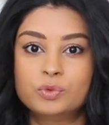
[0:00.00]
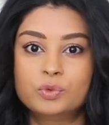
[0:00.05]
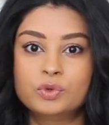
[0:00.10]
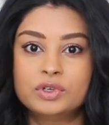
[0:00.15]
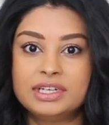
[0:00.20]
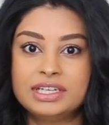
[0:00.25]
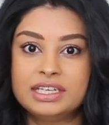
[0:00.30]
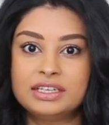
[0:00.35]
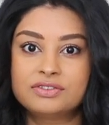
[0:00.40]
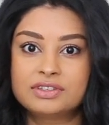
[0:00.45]

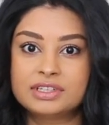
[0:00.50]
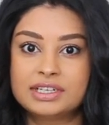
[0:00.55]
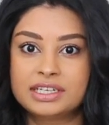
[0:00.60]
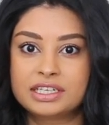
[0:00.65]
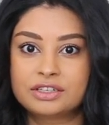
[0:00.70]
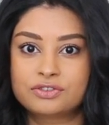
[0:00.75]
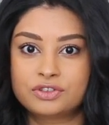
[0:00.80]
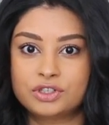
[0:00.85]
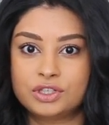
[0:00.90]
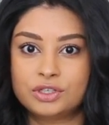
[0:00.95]
we'll leave the
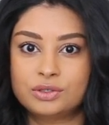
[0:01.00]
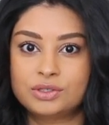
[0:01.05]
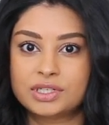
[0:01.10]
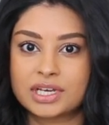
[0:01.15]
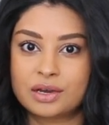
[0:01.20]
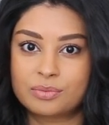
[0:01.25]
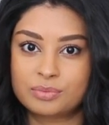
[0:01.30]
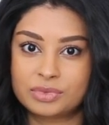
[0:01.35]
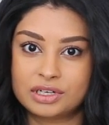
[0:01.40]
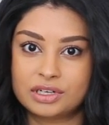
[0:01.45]
link for you
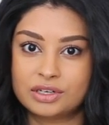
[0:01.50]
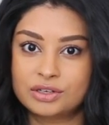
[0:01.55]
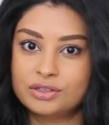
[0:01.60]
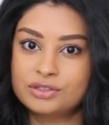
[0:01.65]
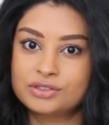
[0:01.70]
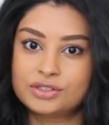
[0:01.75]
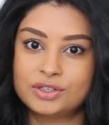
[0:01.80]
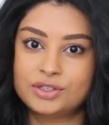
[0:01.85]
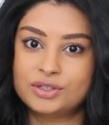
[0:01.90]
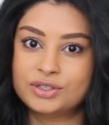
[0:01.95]
down below
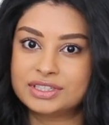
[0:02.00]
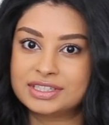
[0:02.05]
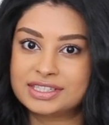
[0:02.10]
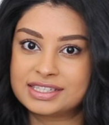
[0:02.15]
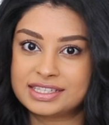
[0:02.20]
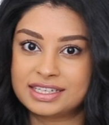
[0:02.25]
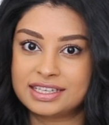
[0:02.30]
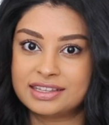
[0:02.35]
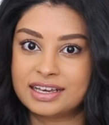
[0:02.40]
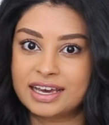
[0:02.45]
so you can
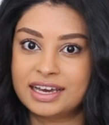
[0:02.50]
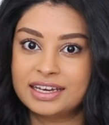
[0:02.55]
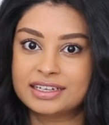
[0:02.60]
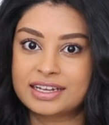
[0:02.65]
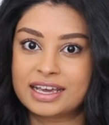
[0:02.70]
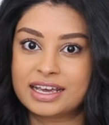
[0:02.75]
see that,